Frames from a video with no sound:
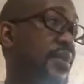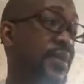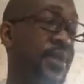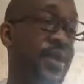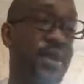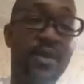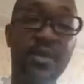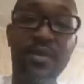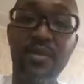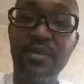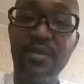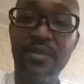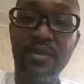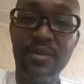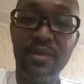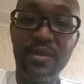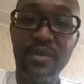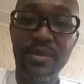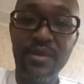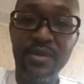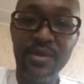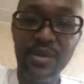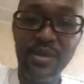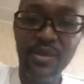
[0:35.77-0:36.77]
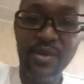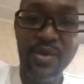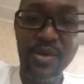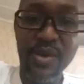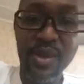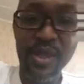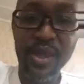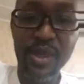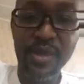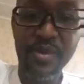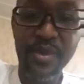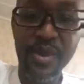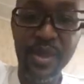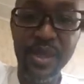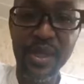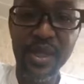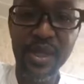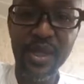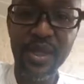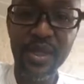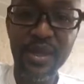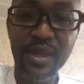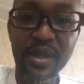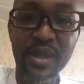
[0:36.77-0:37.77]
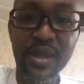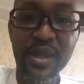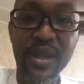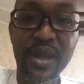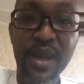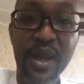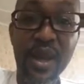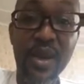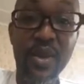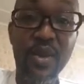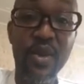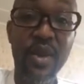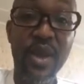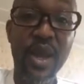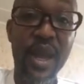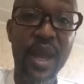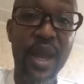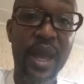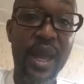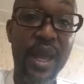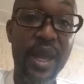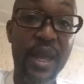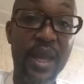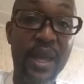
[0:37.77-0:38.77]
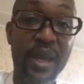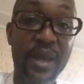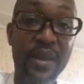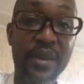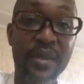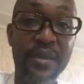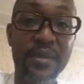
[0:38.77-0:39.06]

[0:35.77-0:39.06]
No. Who was that person? I'm going again.